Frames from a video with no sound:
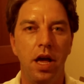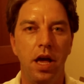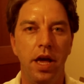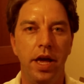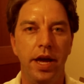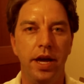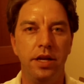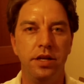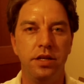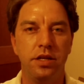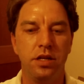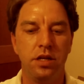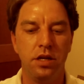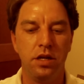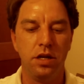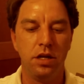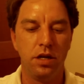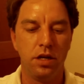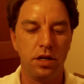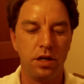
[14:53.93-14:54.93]
And
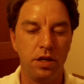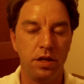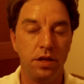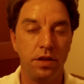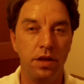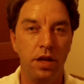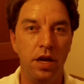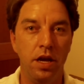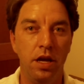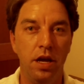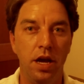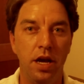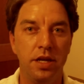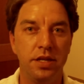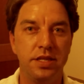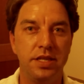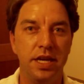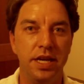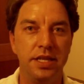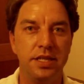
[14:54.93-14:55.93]

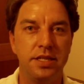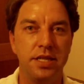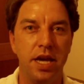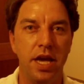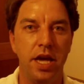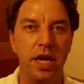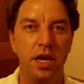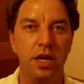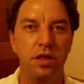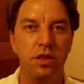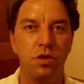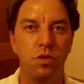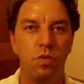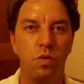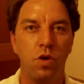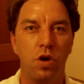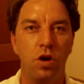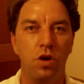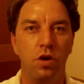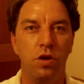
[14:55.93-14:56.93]
as they say in the
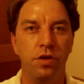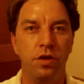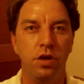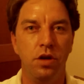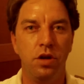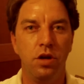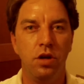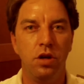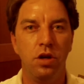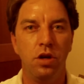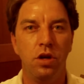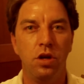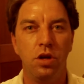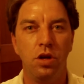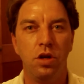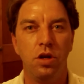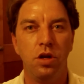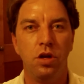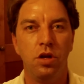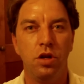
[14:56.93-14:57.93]
world,
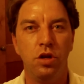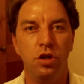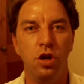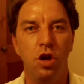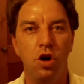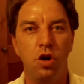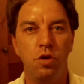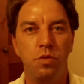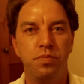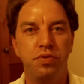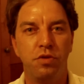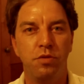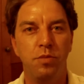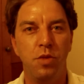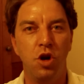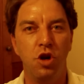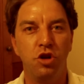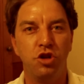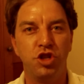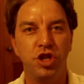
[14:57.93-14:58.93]
no
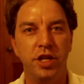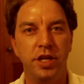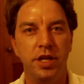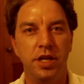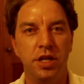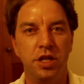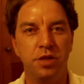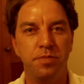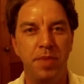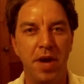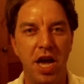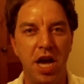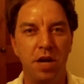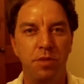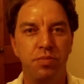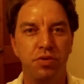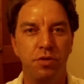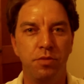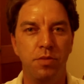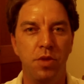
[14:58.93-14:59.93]
promotion is
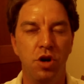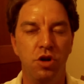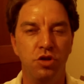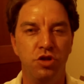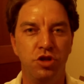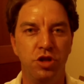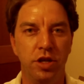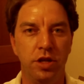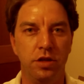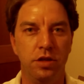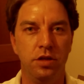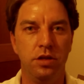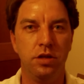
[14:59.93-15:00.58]
bad promotion.